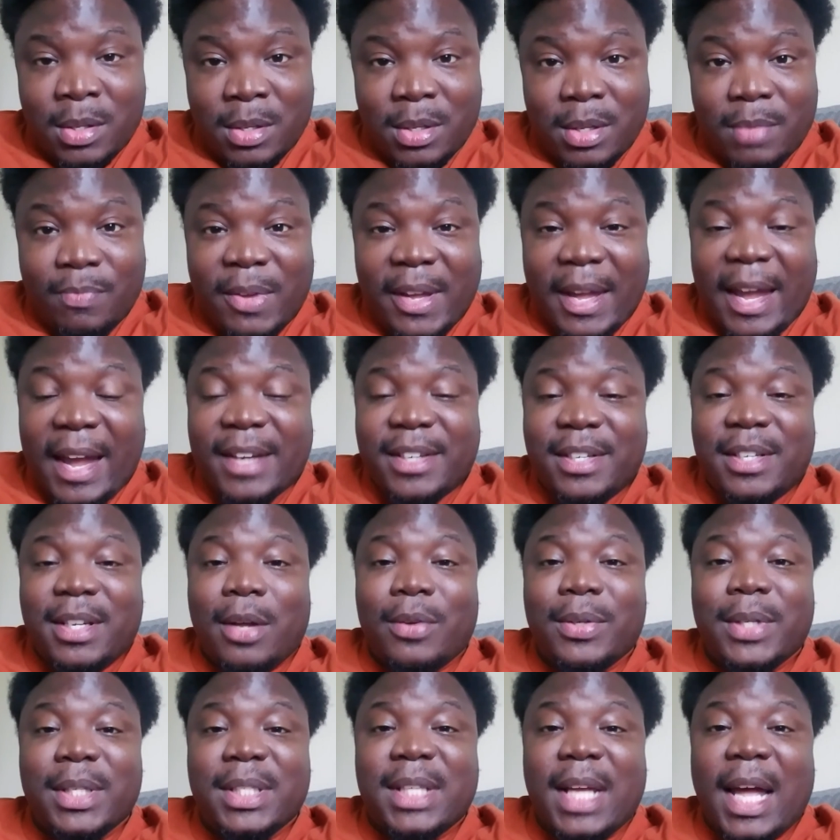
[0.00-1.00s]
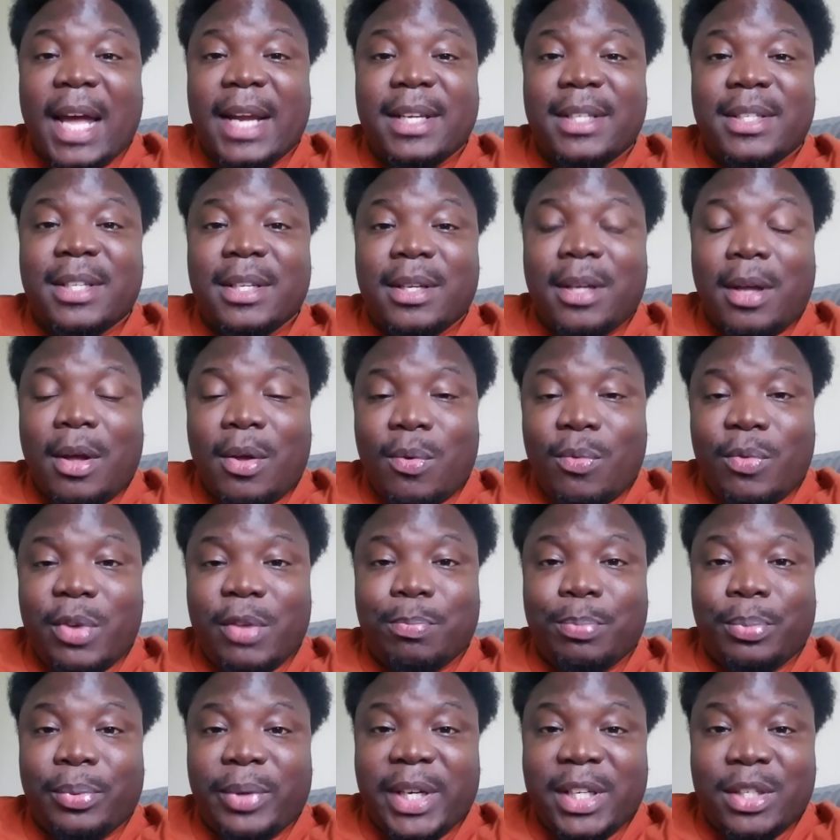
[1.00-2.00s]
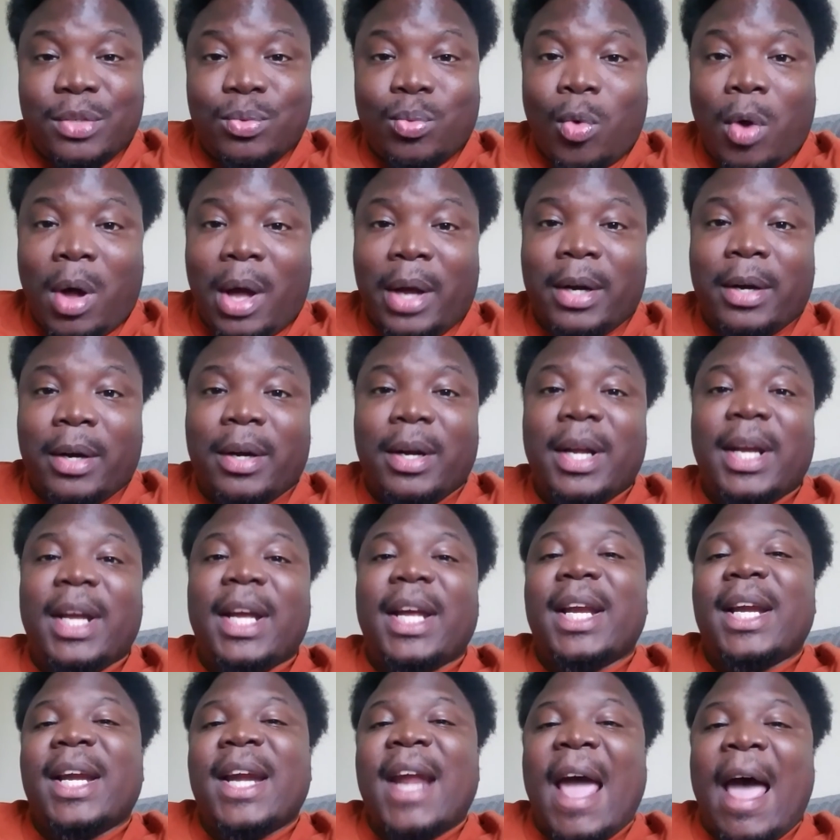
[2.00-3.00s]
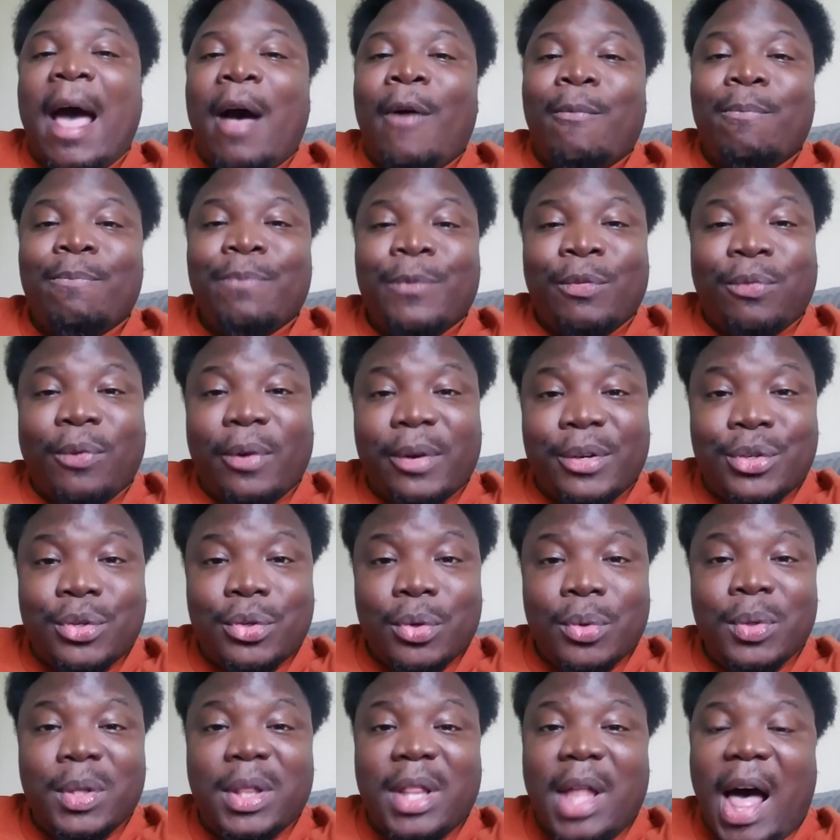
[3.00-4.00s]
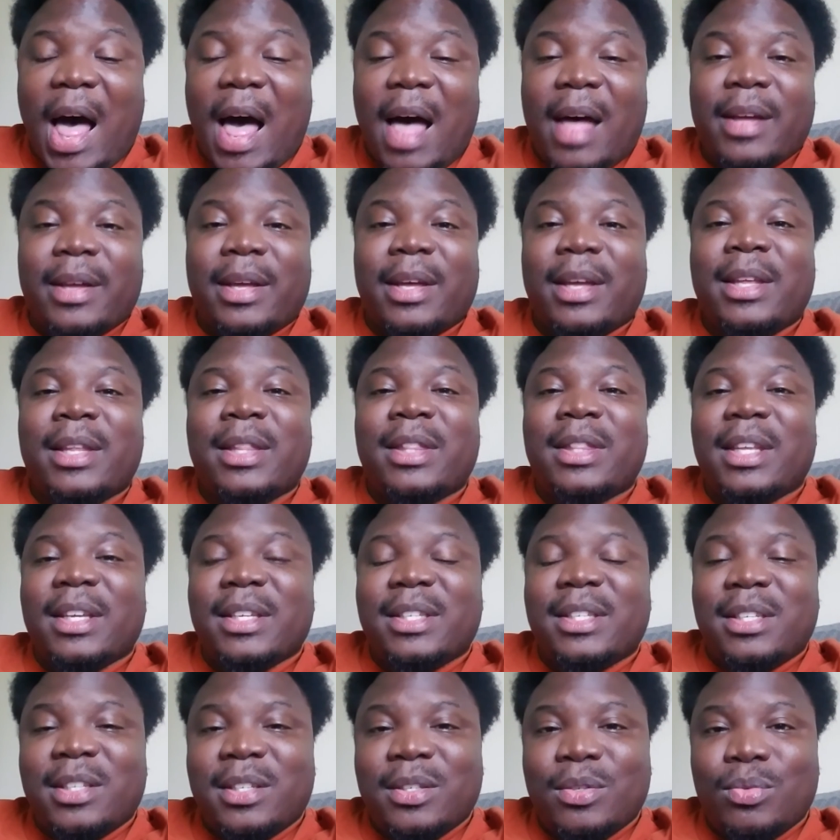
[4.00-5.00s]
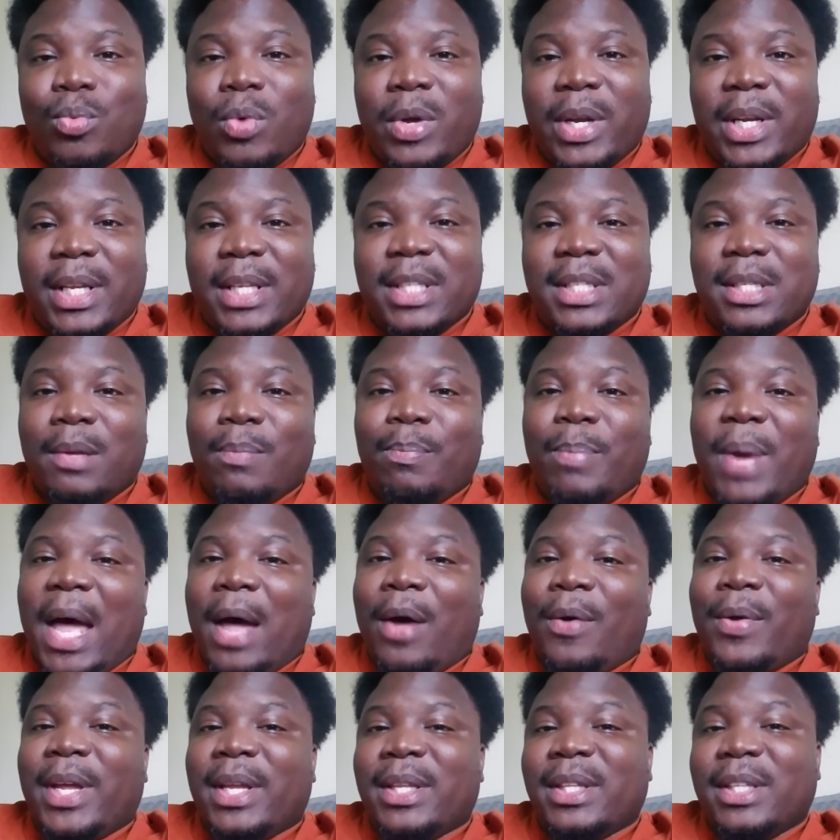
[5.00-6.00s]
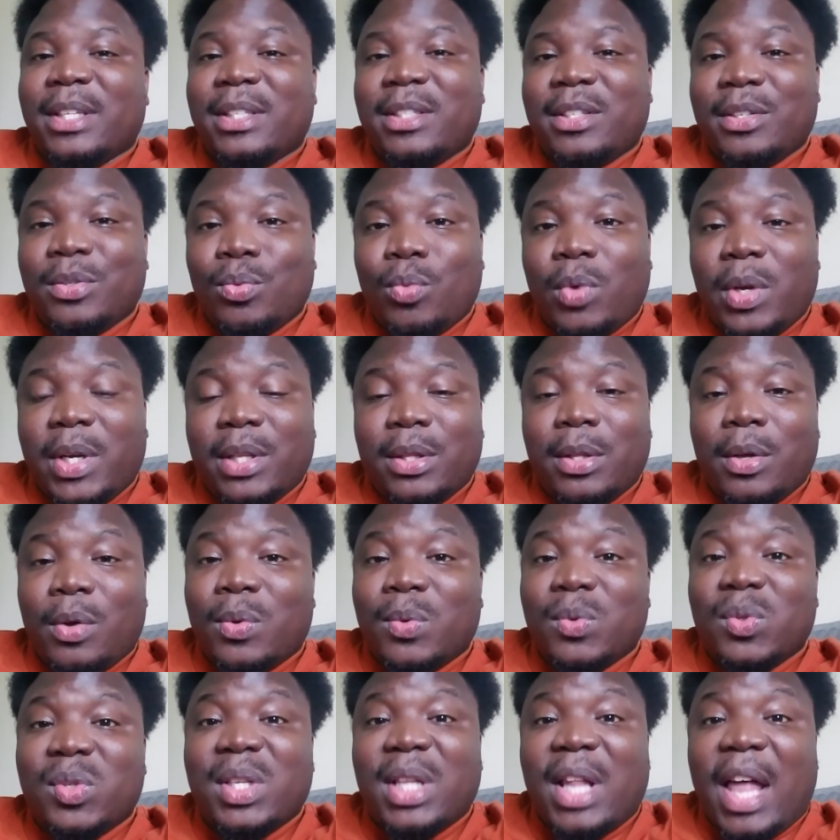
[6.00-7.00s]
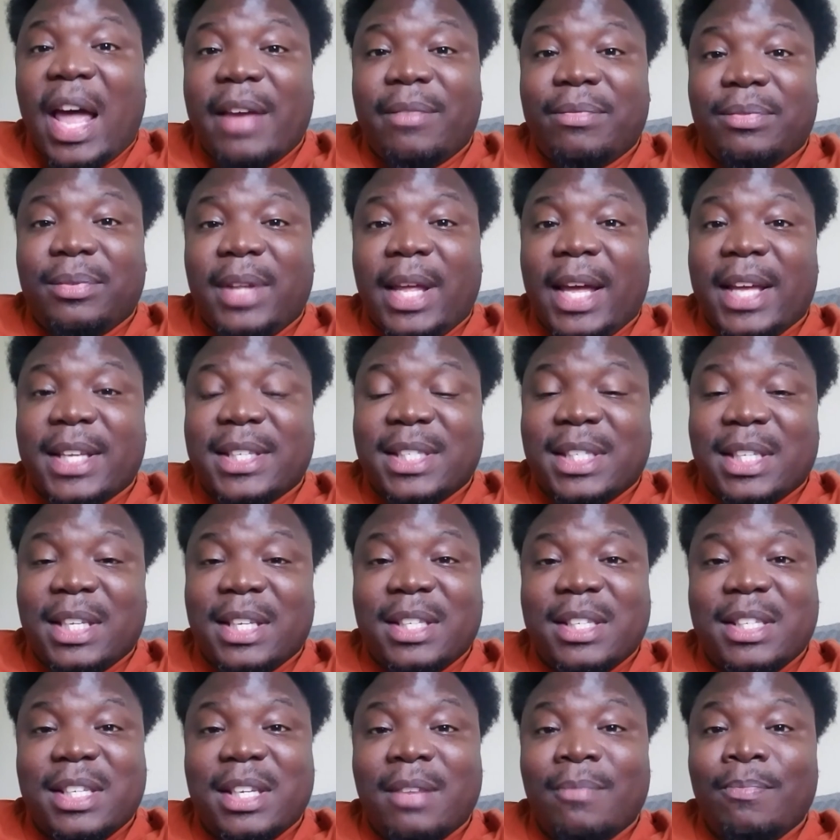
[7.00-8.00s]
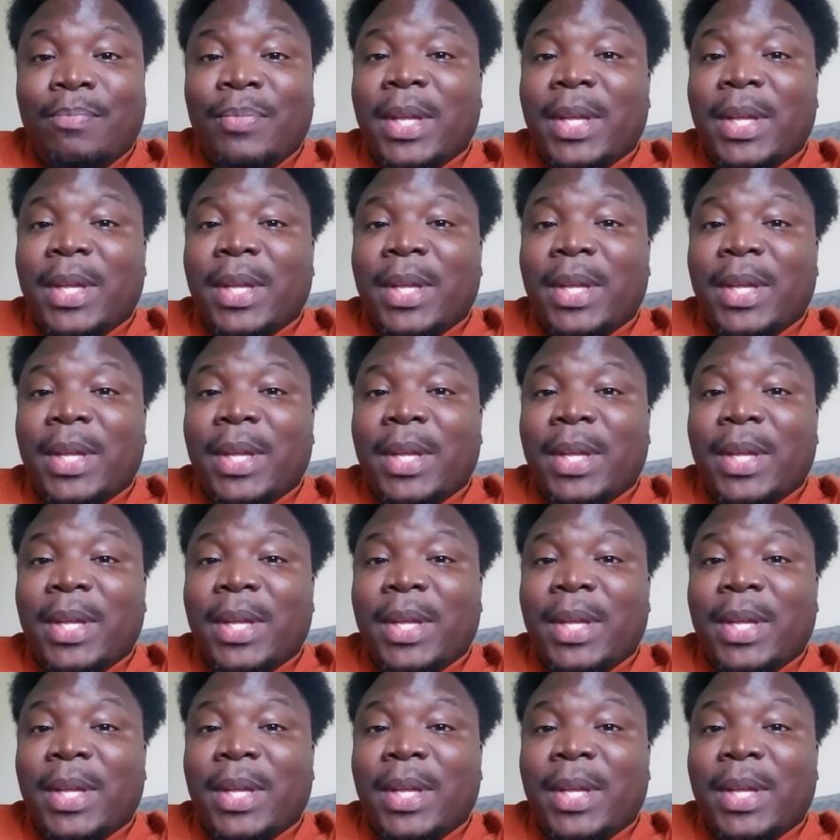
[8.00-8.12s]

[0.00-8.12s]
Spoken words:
Fangio decided to go with Bridgewater. Now, for Drew Lock, this is what it's about, and this is one of those life lessons.